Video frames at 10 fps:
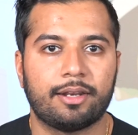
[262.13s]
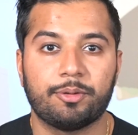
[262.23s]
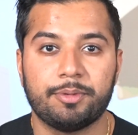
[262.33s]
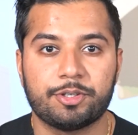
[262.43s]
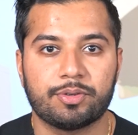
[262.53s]

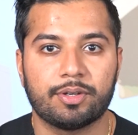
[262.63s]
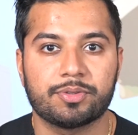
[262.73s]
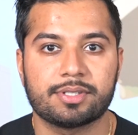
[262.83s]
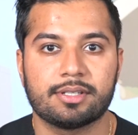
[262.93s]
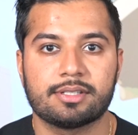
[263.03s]

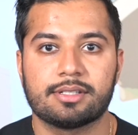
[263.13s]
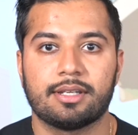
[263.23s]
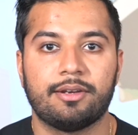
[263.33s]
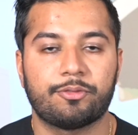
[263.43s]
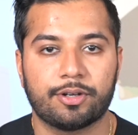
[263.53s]
endometriosis,
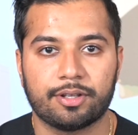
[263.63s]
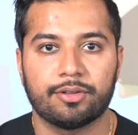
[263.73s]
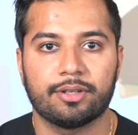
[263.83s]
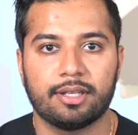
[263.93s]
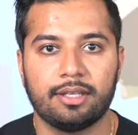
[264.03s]

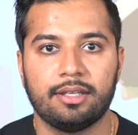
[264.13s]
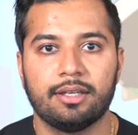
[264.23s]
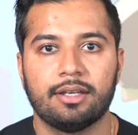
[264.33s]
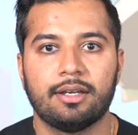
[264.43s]
infertility,